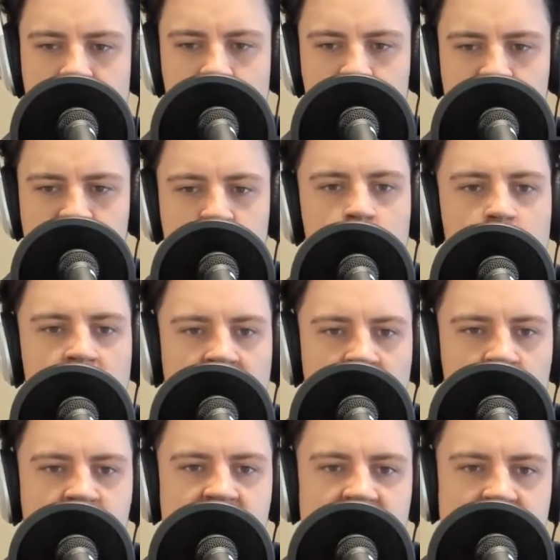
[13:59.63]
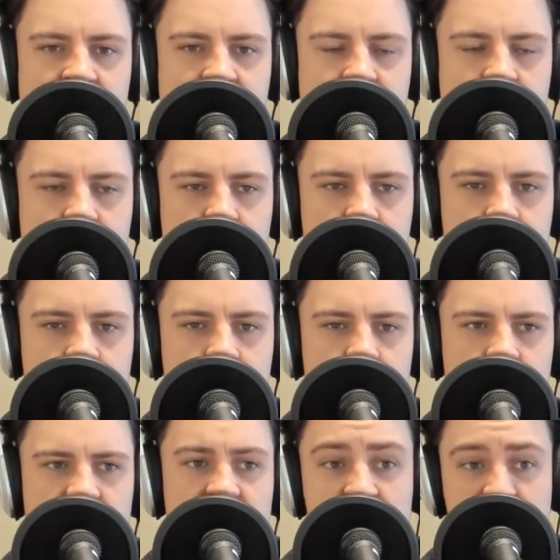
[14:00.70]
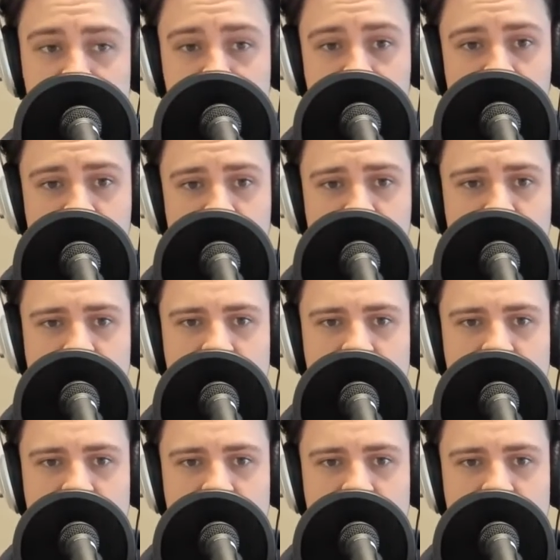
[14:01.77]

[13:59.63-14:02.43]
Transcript: for someone else's issues.